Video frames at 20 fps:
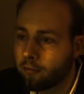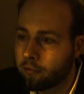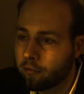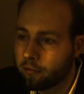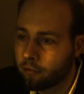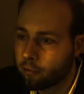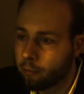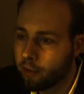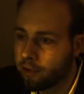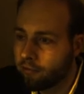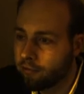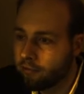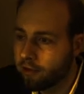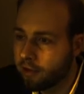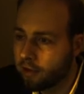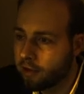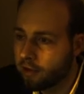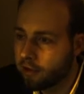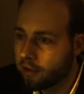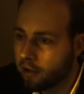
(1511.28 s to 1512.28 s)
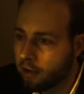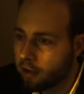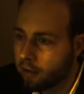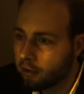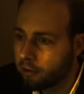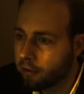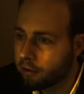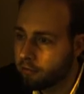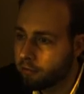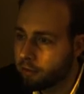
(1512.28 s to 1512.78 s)
for we feared
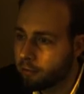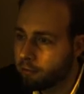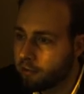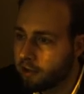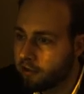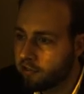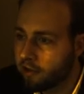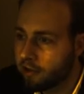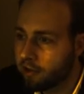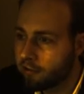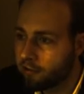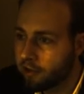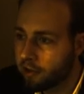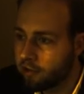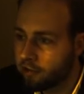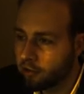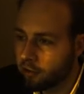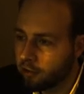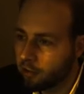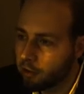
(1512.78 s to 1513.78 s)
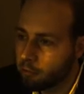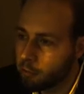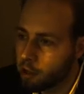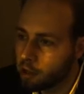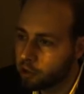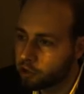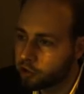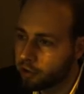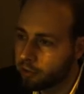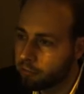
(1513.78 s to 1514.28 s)
that from his elevation the
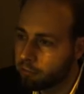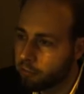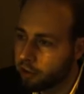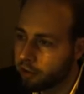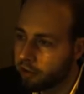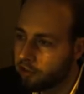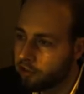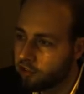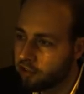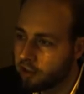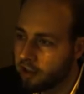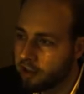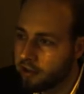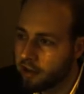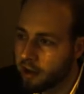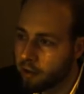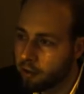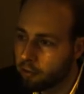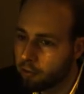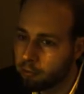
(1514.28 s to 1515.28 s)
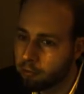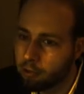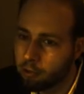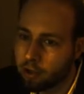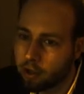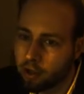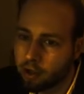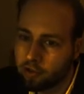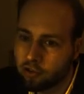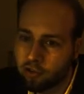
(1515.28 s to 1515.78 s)
Martian might see down
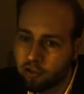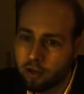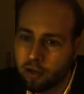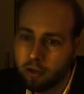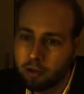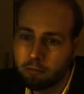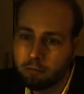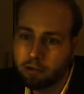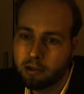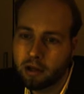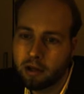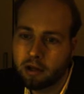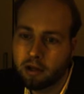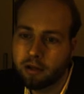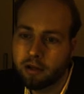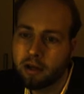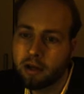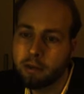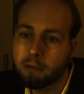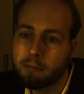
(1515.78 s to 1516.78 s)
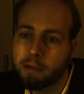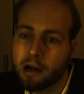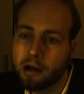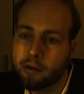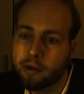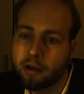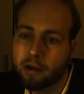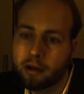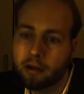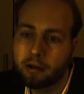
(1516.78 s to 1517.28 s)
upon us behind our
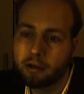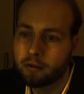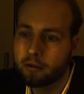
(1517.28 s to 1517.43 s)
barrier.